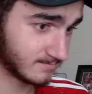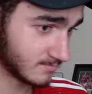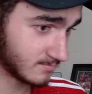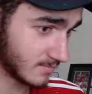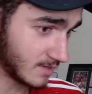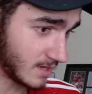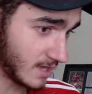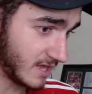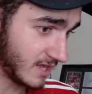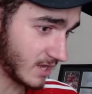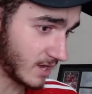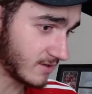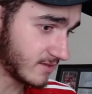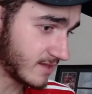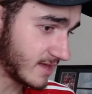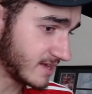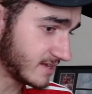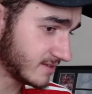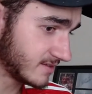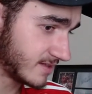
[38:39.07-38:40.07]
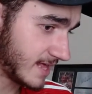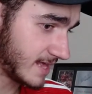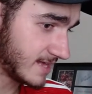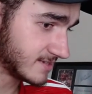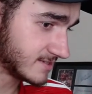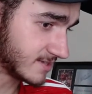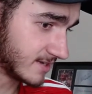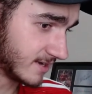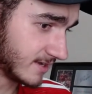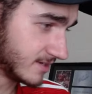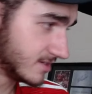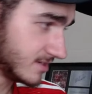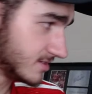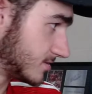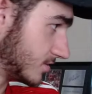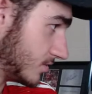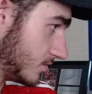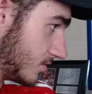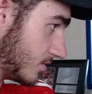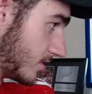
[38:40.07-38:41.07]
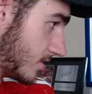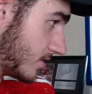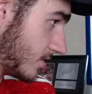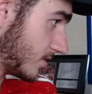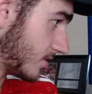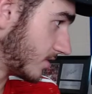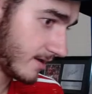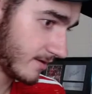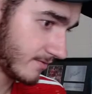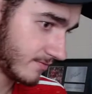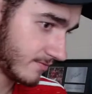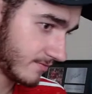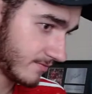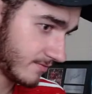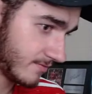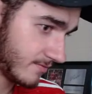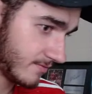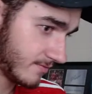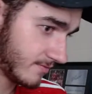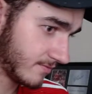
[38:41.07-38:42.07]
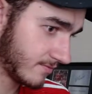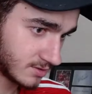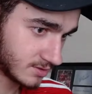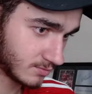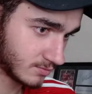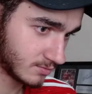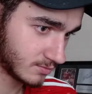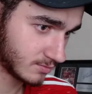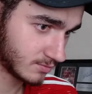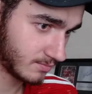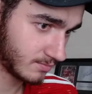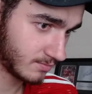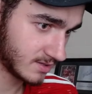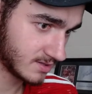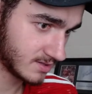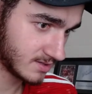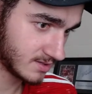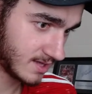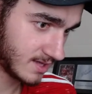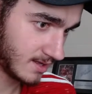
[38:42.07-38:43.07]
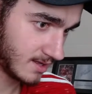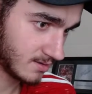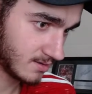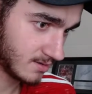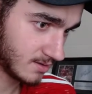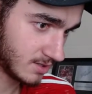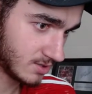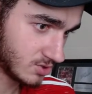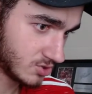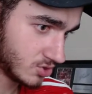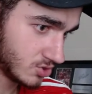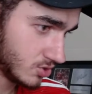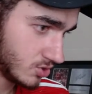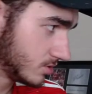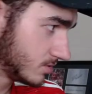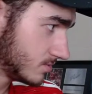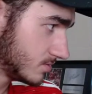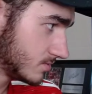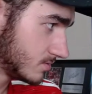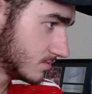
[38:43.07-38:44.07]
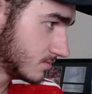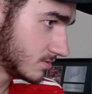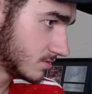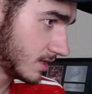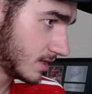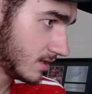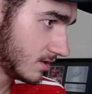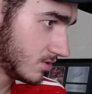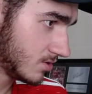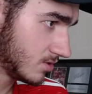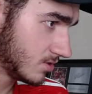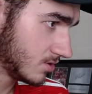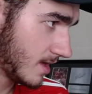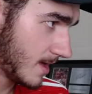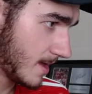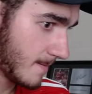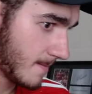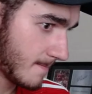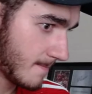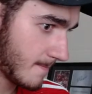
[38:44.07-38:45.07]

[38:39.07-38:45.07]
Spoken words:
There you go. There's the link to that. If press that, that should take you there.